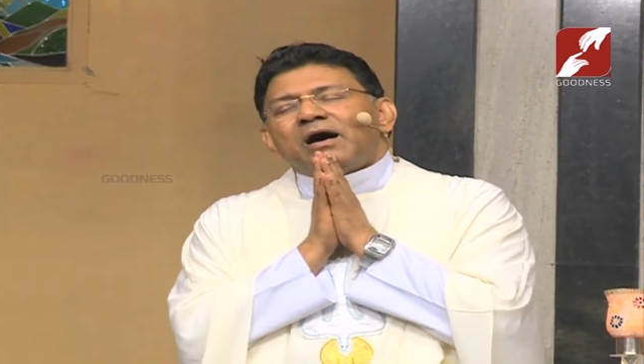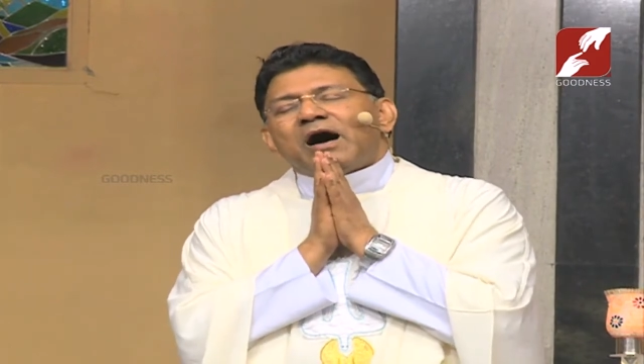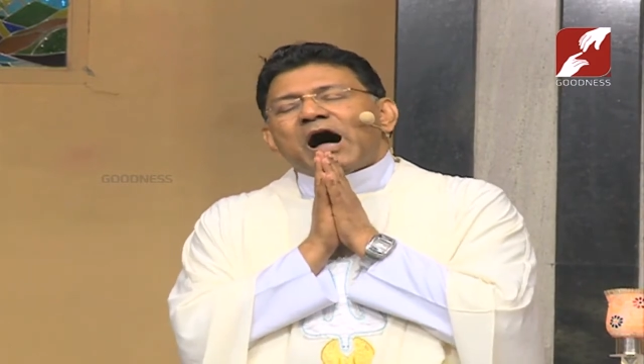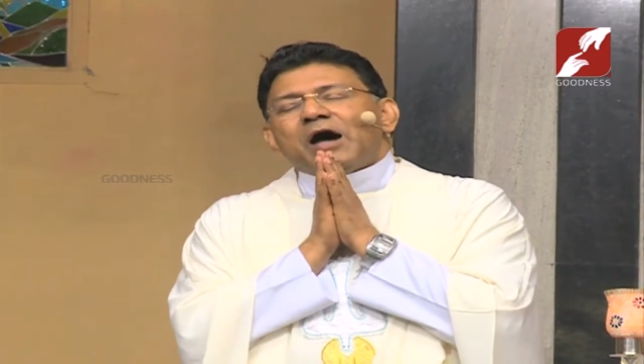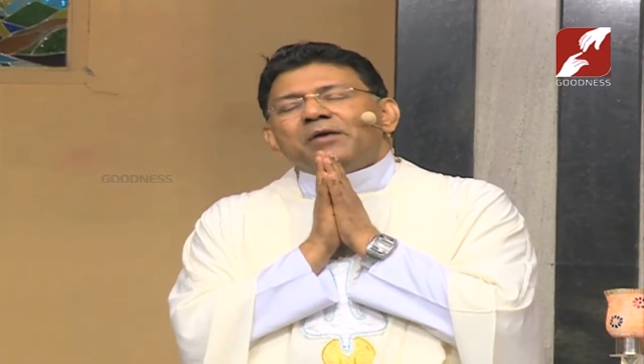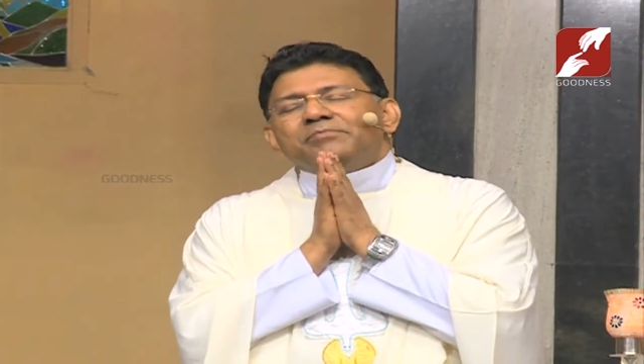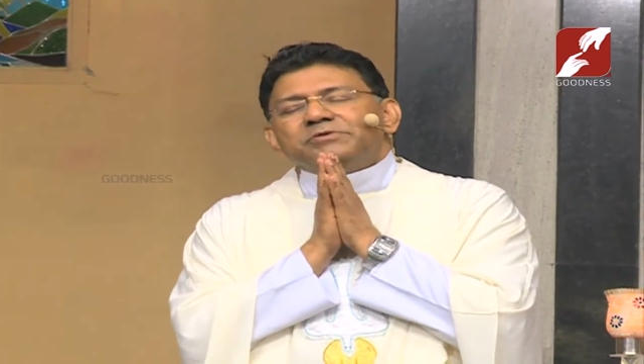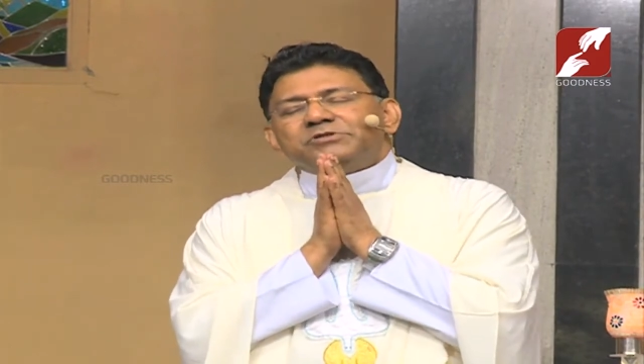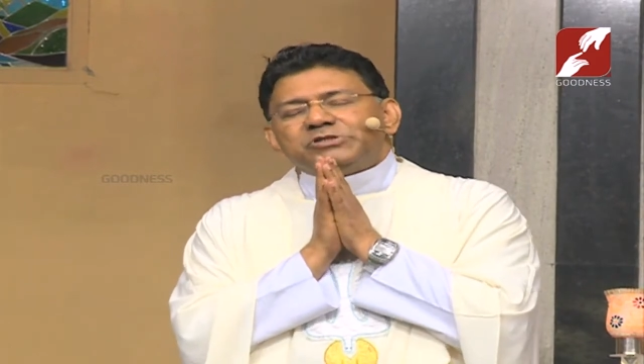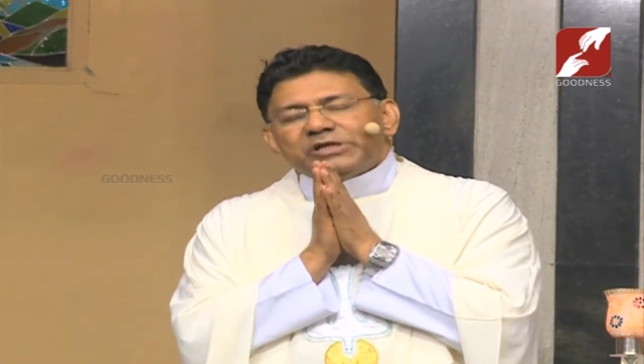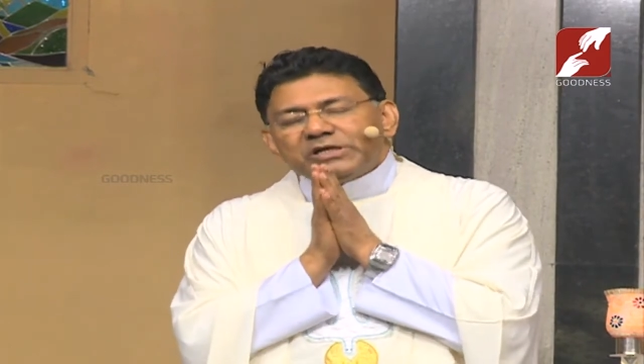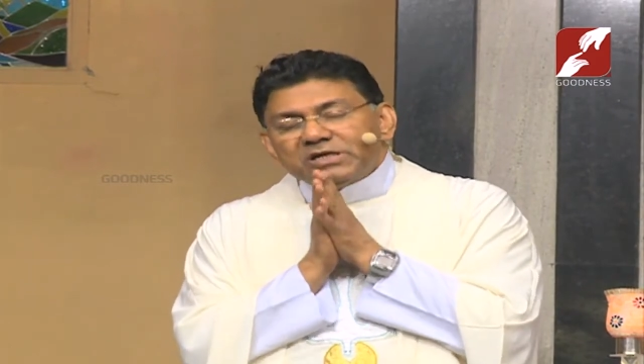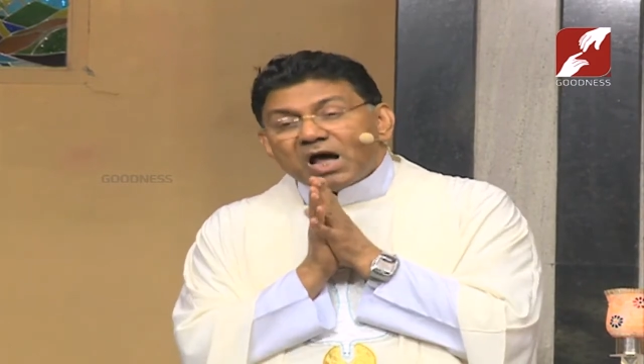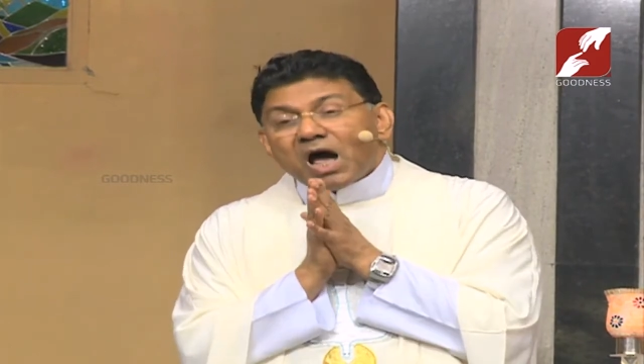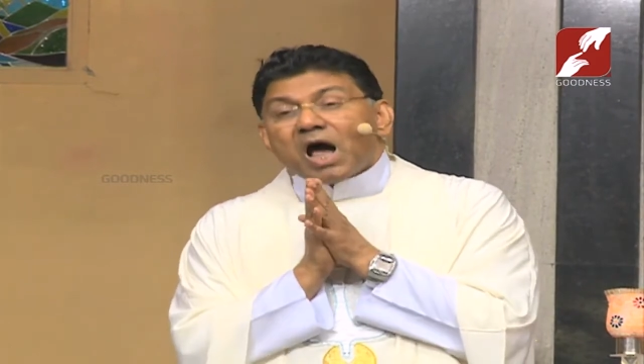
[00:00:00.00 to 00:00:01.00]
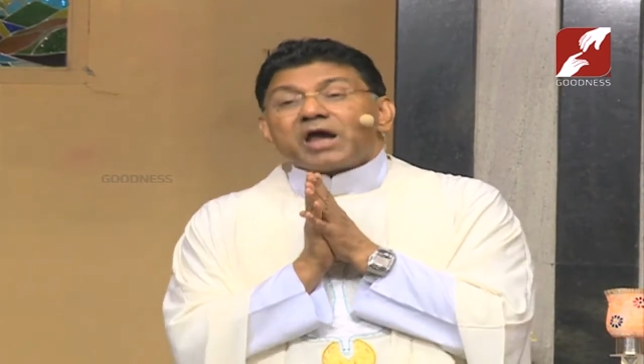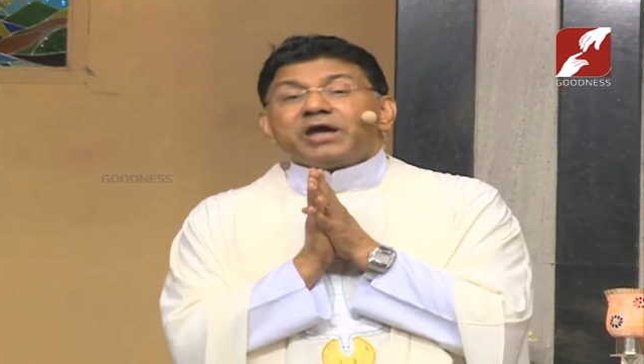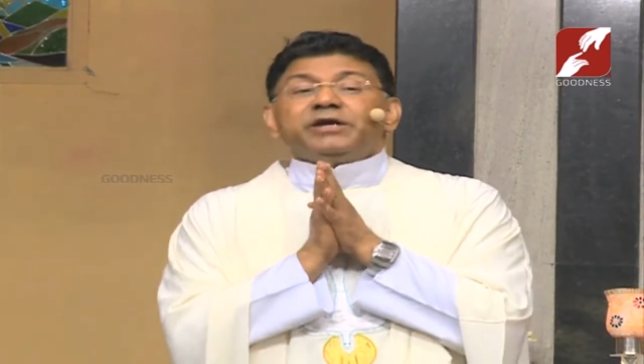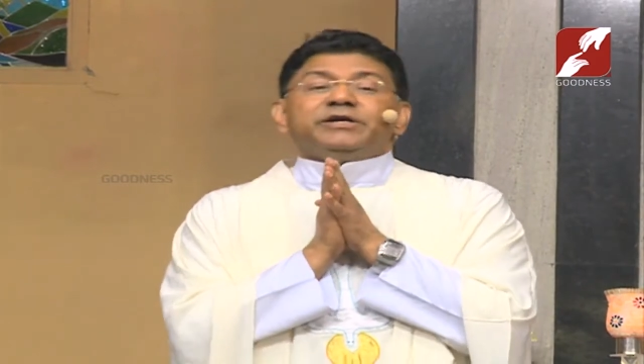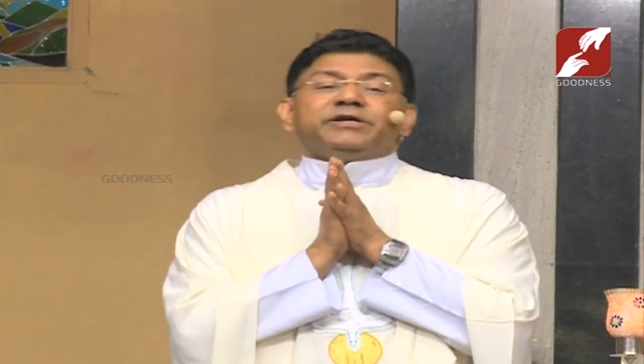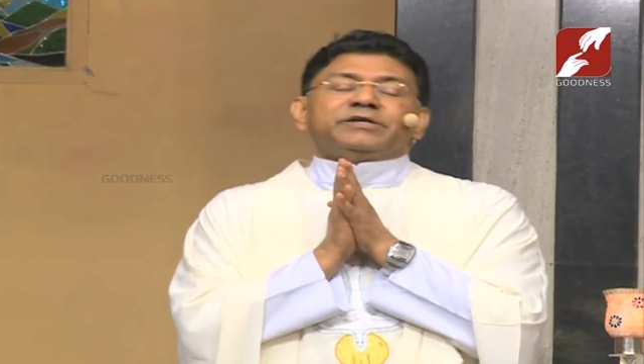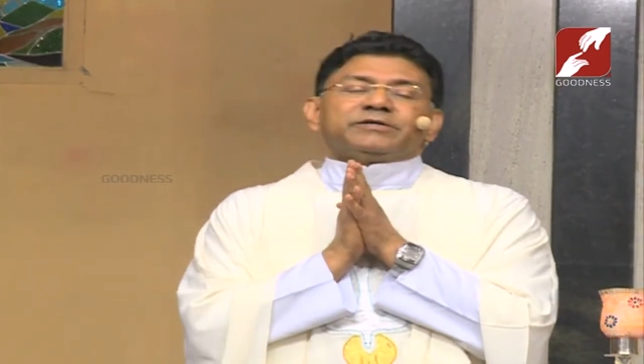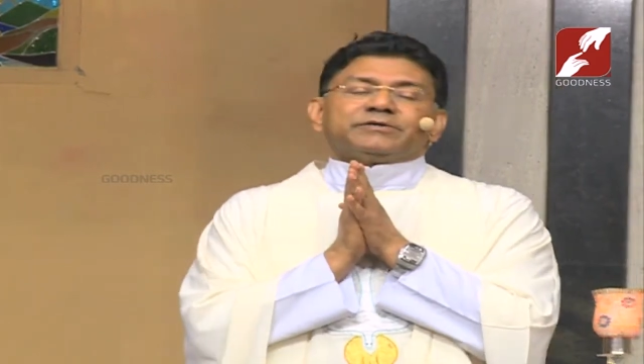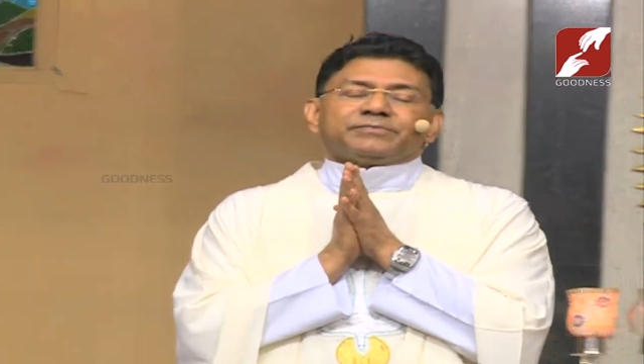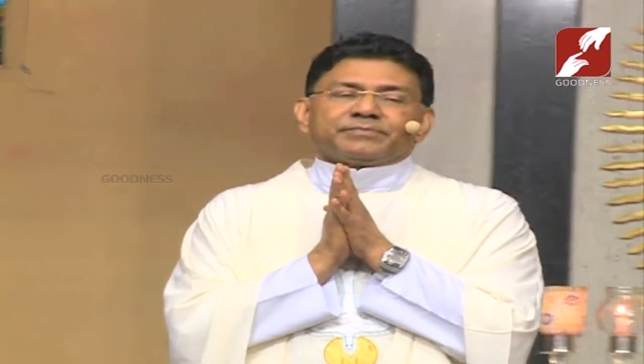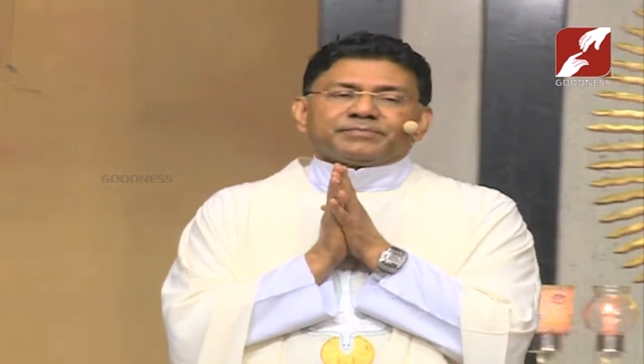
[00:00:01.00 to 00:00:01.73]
I'm denied.